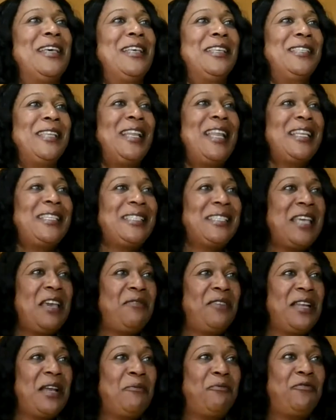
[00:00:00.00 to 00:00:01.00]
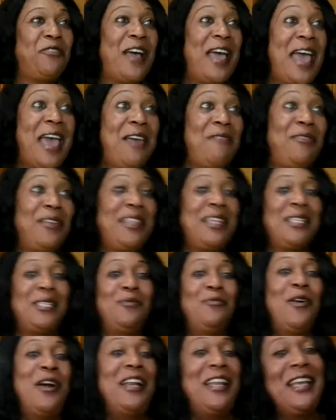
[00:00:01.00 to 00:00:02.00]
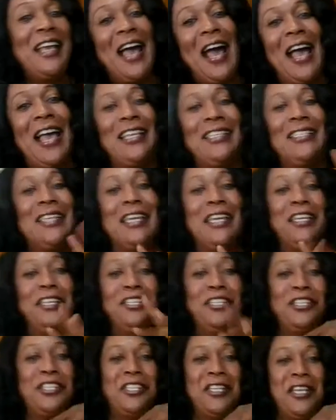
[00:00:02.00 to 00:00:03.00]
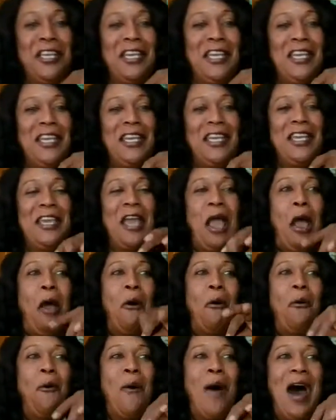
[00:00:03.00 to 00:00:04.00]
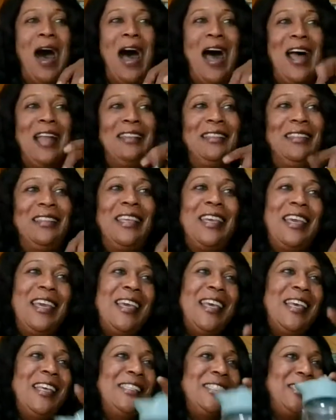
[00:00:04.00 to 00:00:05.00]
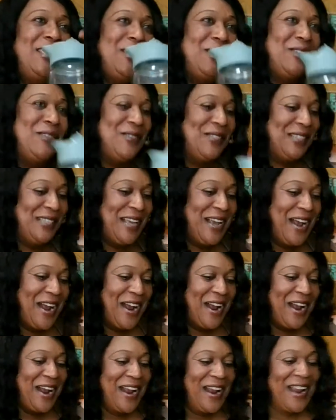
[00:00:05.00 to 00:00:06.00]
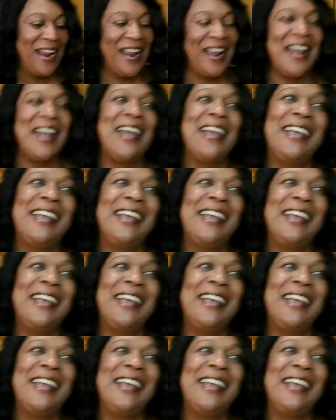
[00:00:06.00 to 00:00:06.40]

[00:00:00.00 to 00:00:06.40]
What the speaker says: So let's give it up for Ava this morning, guys. She won this juicer.